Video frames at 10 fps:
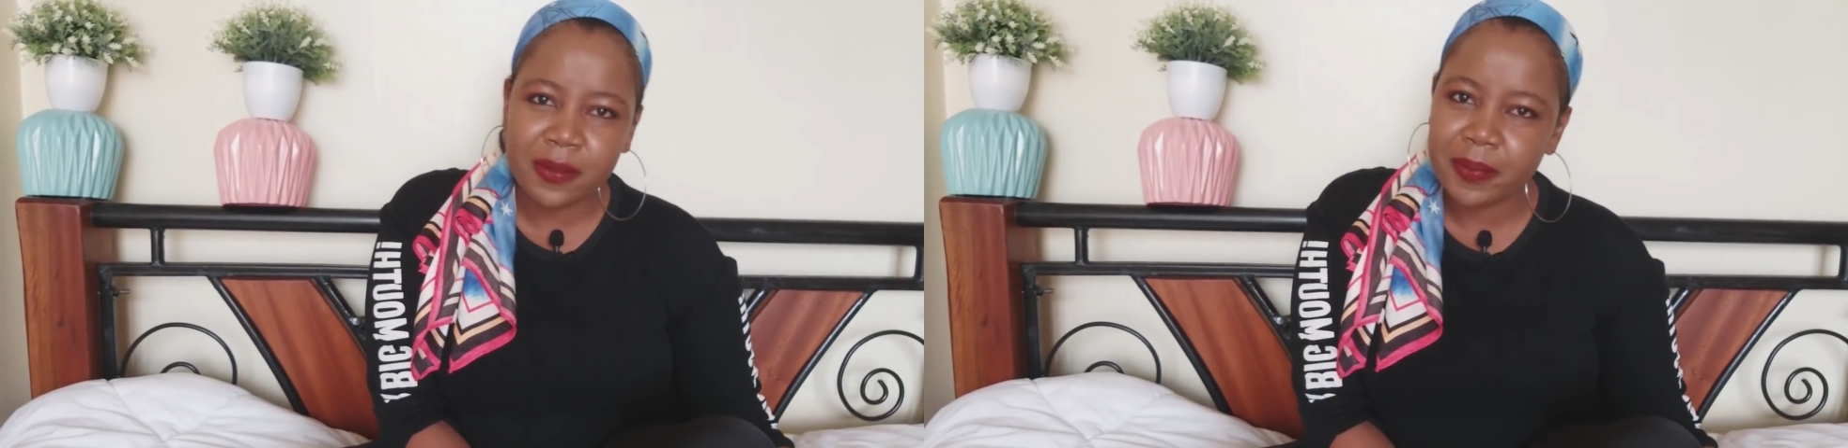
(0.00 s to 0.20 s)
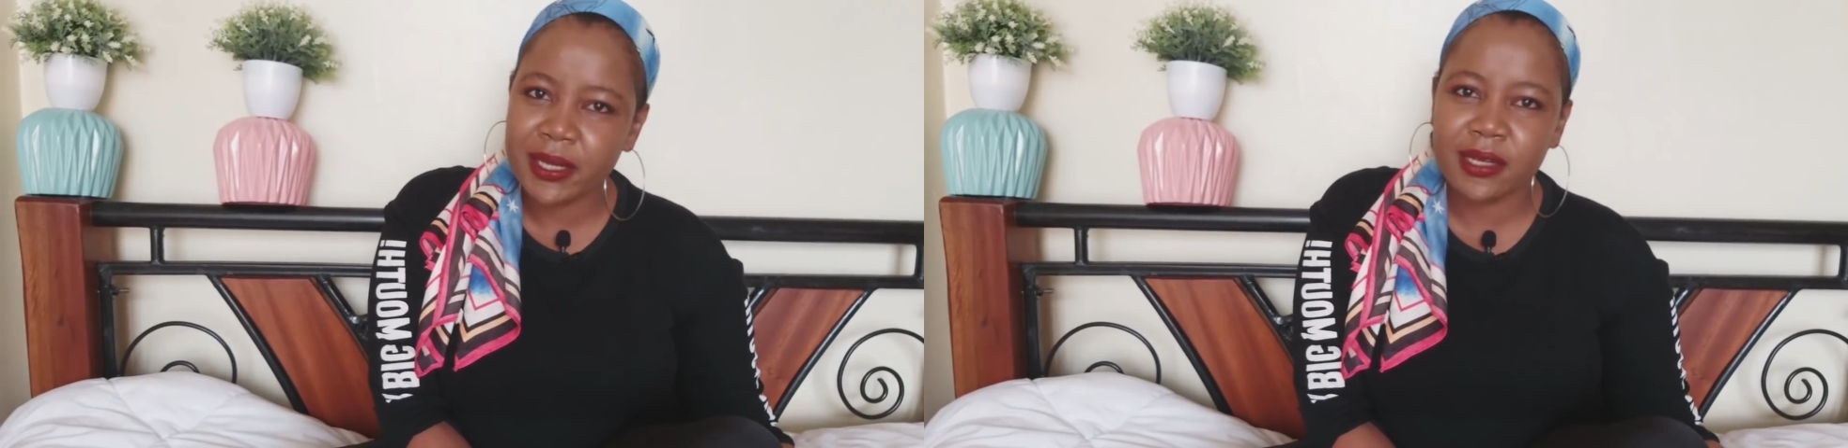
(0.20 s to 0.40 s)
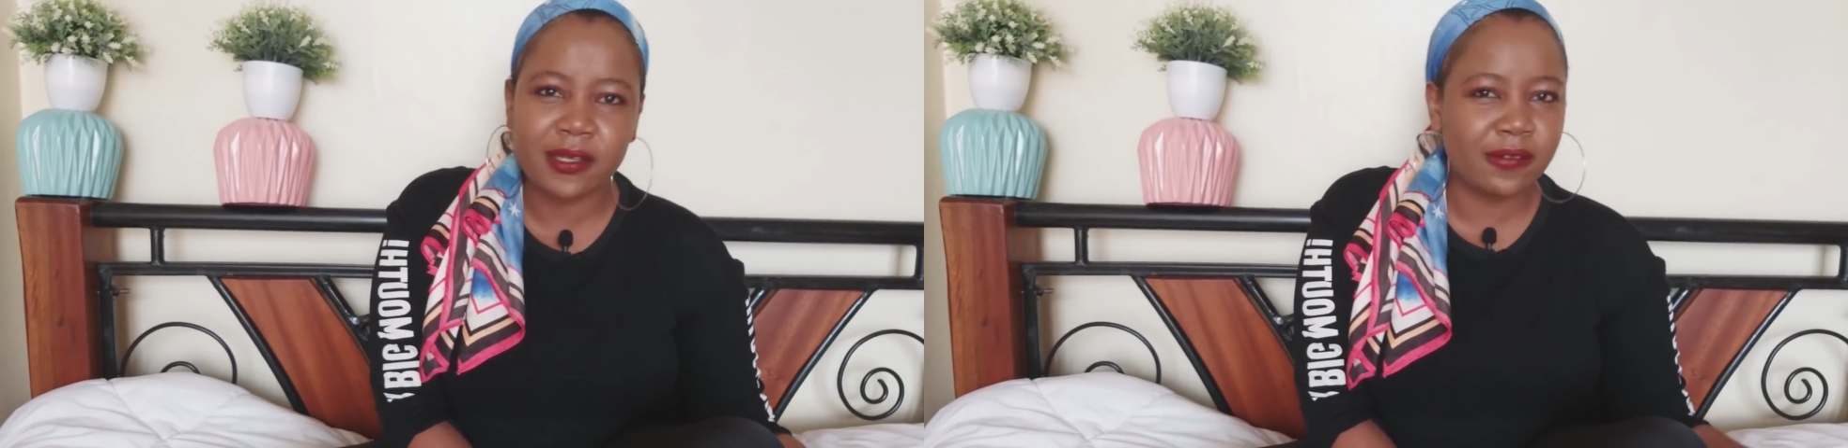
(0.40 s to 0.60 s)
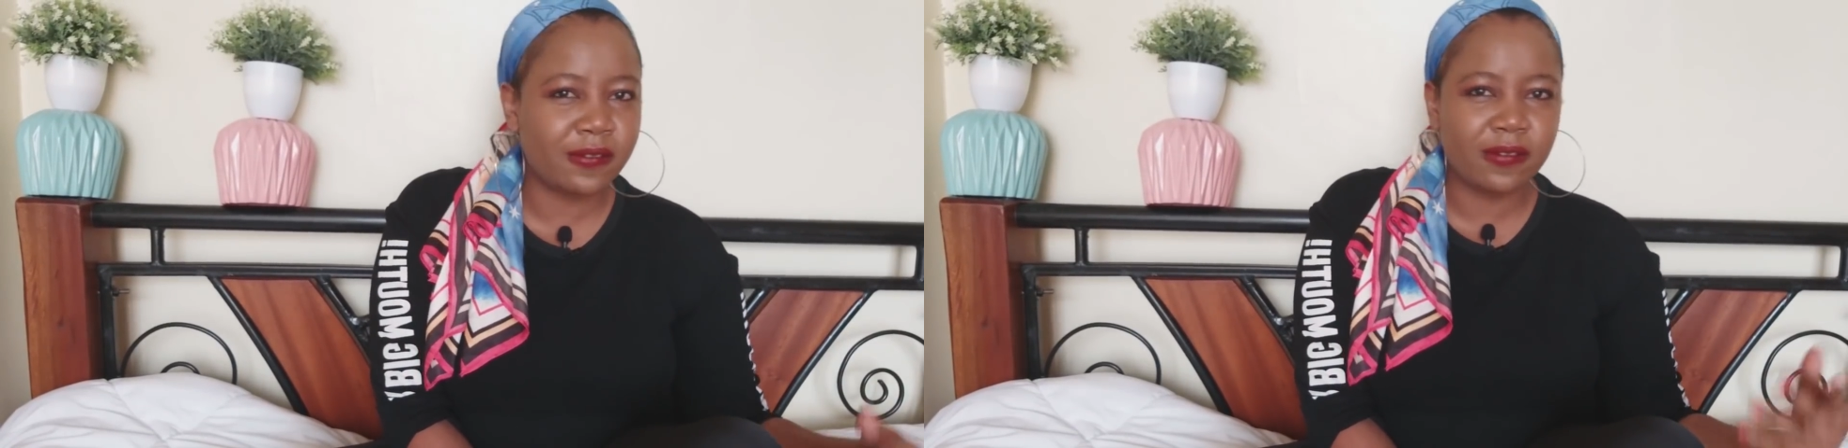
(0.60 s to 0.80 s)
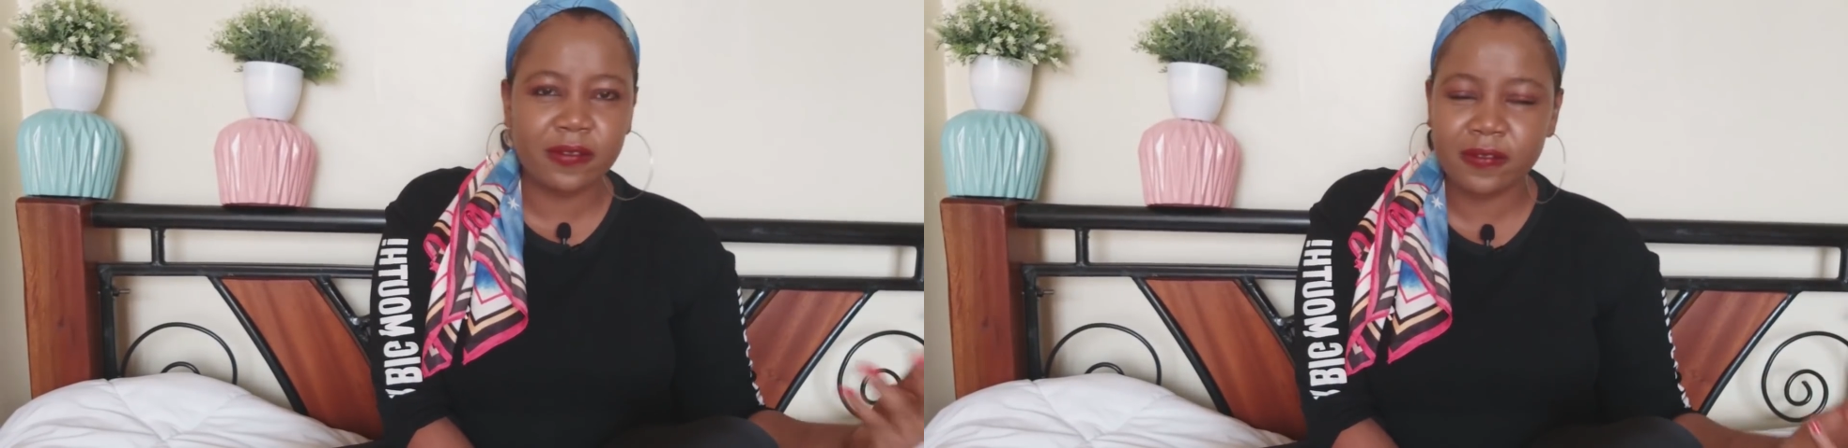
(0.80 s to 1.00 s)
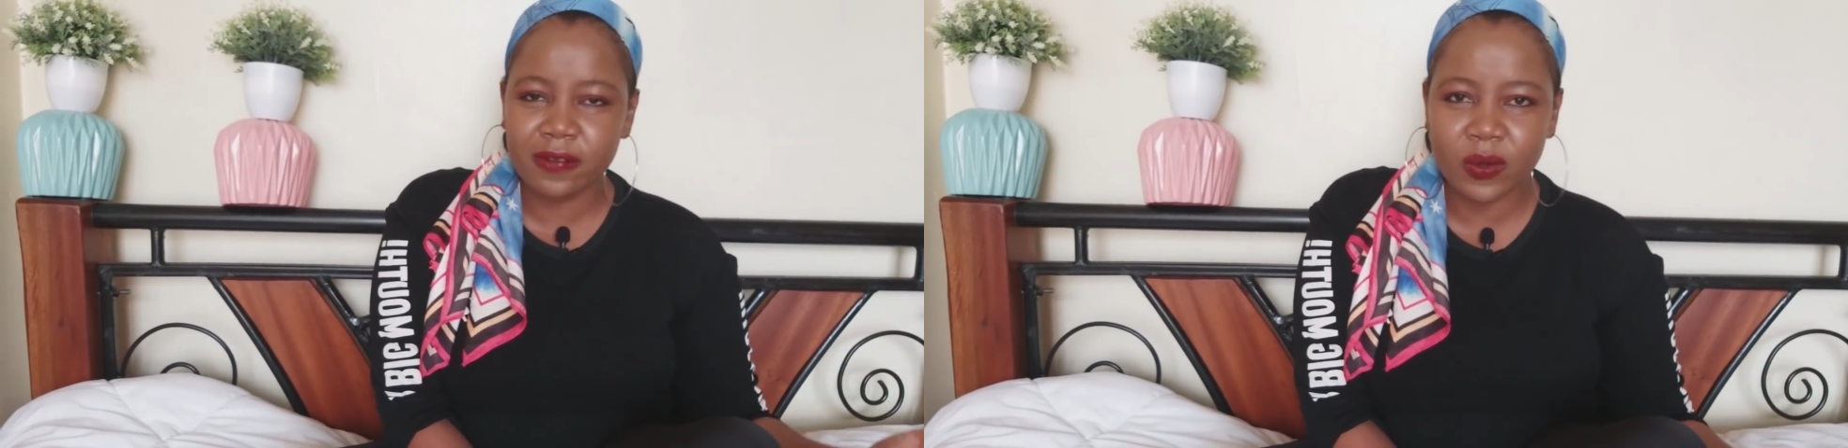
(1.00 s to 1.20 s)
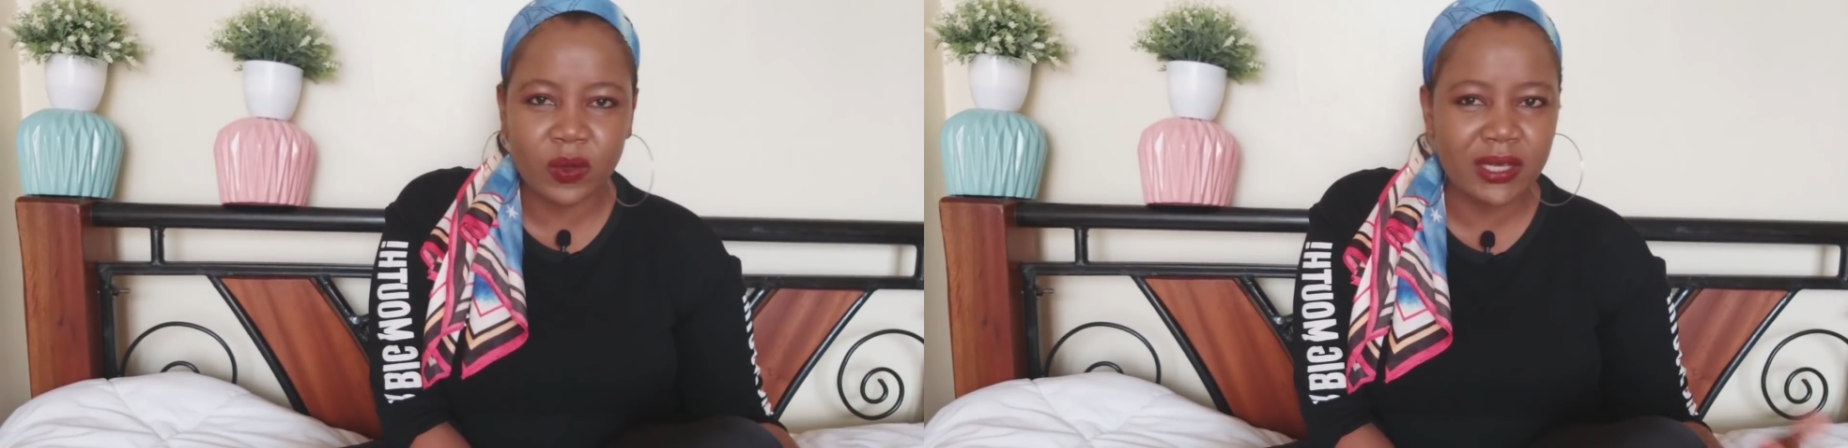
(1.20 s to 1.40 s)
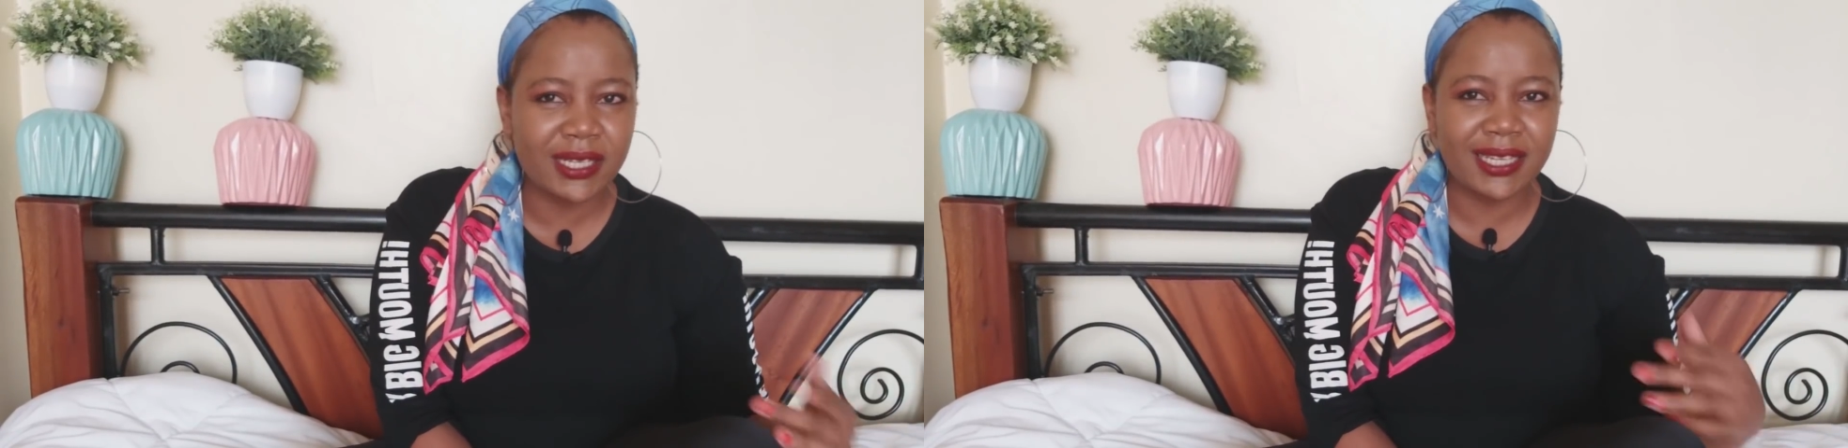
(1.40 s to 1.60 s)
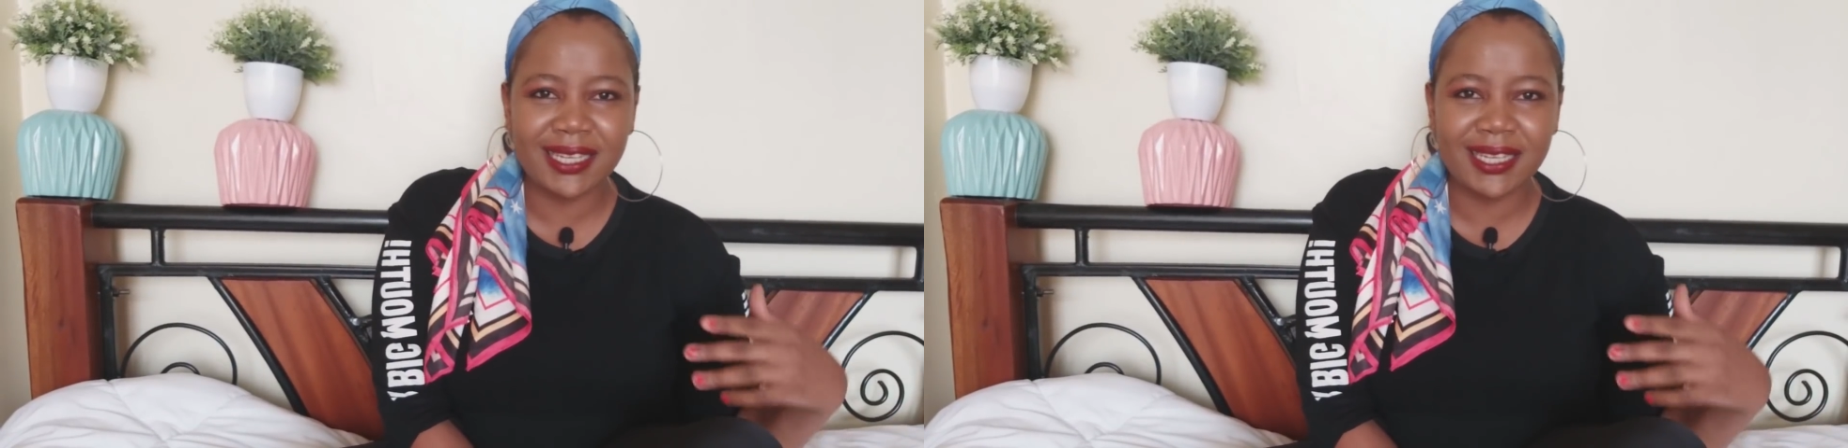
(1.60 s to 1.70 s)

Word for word: pain is slowly